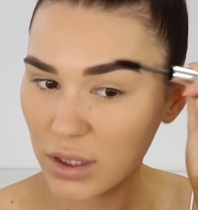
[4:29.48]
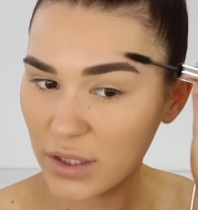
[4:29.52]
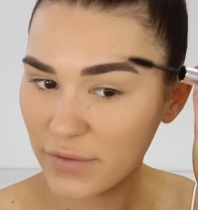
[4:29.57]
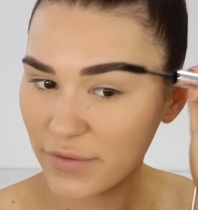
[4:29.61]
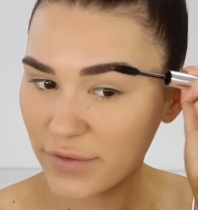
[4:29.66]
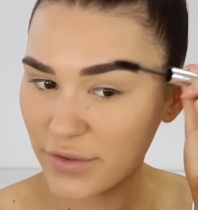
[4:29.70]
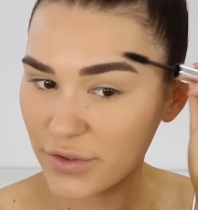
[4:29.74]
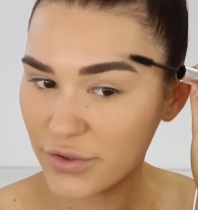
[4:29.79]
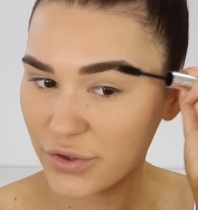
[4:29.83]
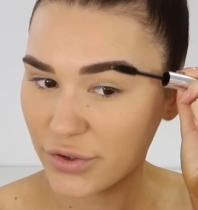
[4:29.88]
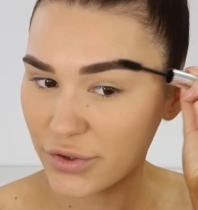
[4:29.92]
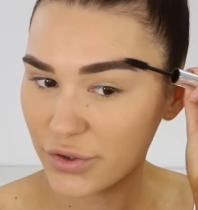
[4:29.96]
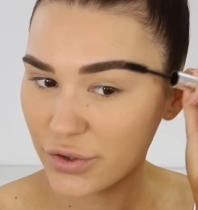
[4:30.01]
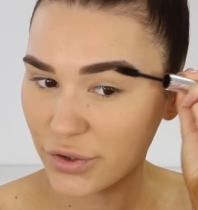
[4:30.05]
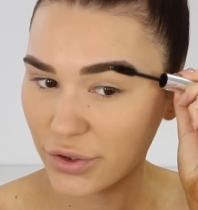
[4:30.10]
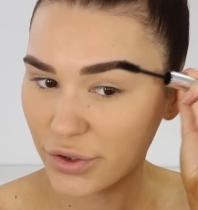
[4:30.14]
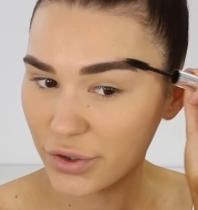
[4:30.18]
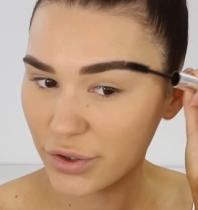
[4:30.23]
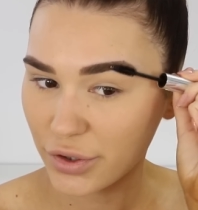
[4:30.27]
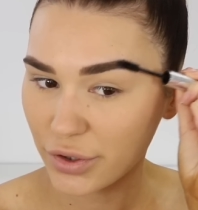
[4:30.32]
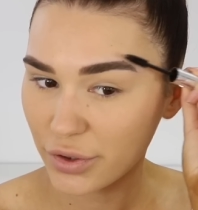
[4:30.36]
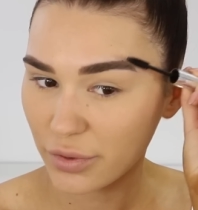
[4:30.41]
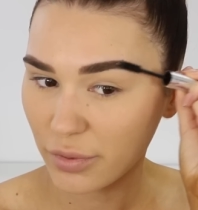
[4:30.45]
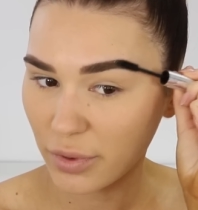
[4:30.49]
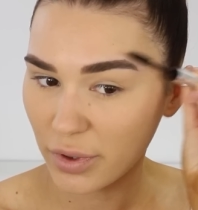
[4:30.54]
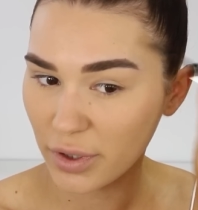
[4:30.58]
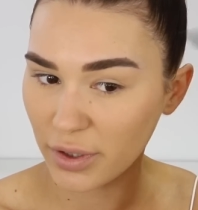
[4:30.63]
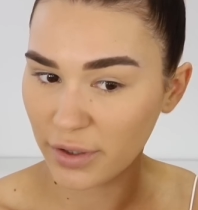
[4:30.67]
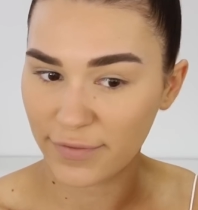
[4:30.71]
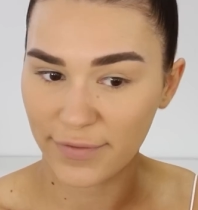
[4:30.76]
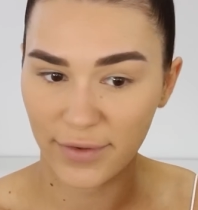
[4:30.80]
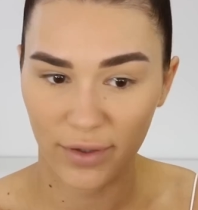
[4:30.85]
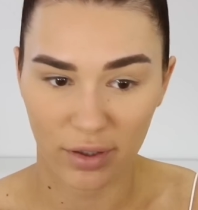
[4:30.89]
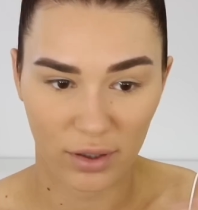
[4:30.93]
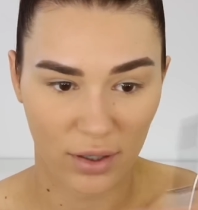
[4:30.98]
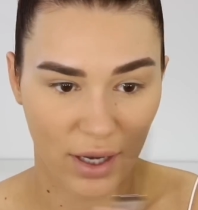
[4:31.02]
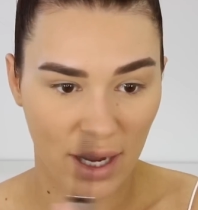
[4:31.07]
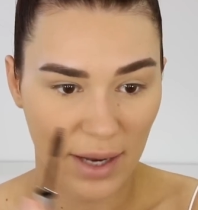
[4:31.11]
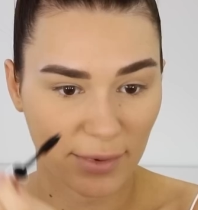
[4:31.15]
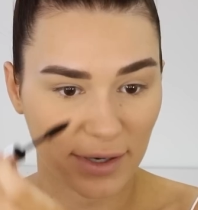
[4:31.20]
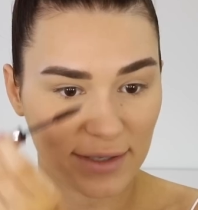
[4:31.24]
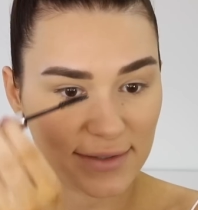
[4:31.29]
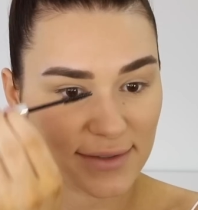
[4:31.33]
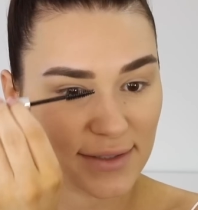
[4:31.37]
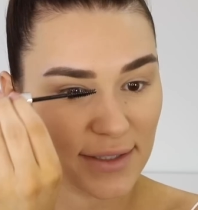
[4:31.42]
If you do wanna fill your
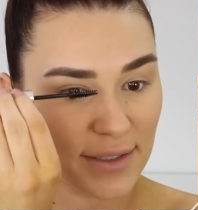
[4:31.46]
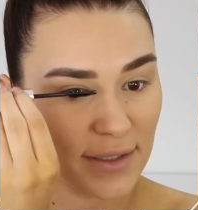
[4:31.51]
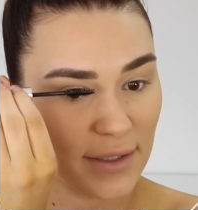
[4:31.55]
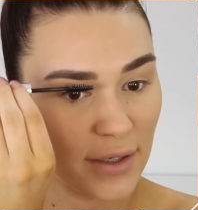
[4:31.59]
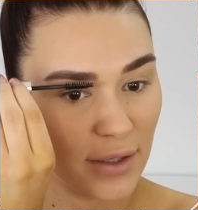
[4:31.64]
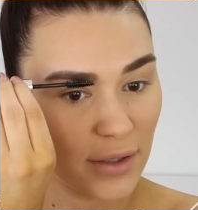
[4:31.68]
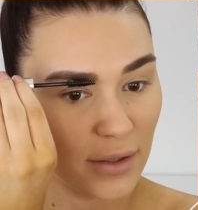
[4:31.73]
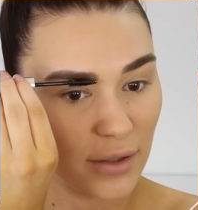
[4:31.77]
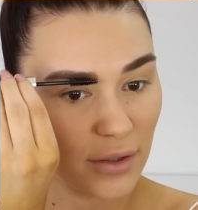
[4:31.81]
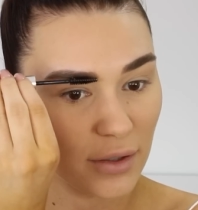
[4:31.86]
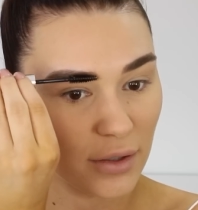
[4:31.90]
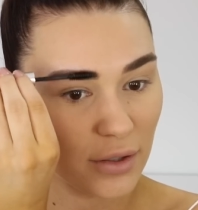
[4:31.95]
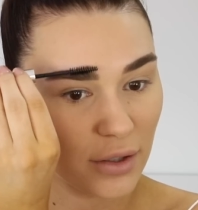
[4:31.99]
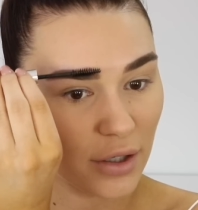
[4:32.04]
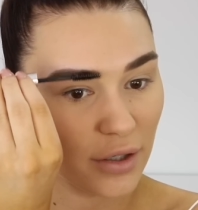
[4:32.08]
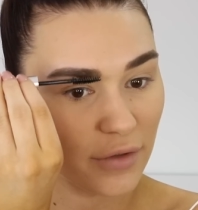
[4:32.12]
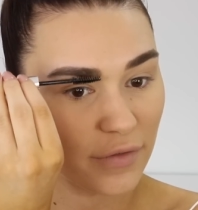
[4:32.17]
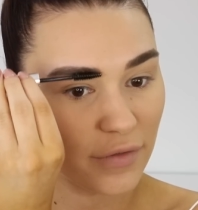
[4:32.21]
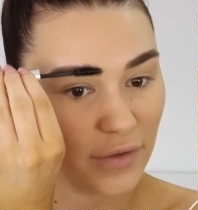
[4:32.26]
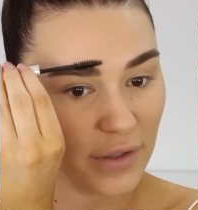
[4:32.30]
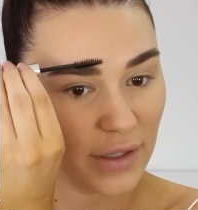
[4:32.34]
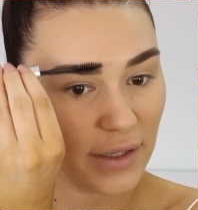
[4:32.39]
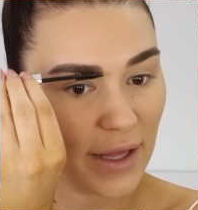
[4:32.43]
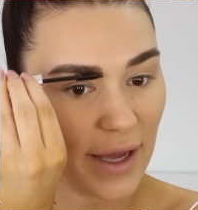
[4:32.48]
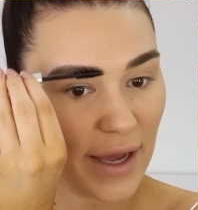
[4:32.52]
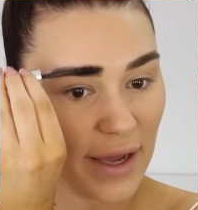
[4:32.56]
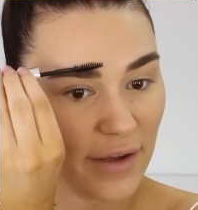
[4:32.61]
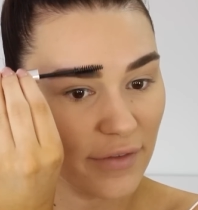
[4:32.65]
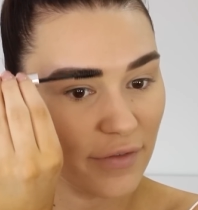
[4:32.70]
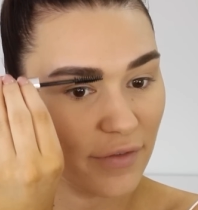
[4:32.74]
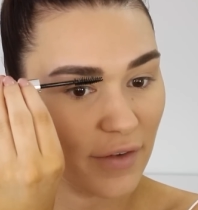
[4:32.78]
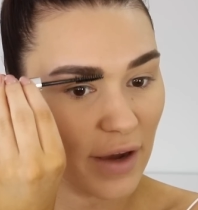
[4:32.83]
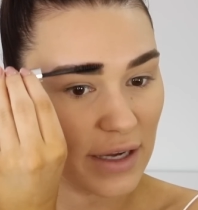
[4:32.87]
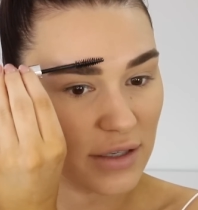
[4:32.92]
eyebrows in, go for your life.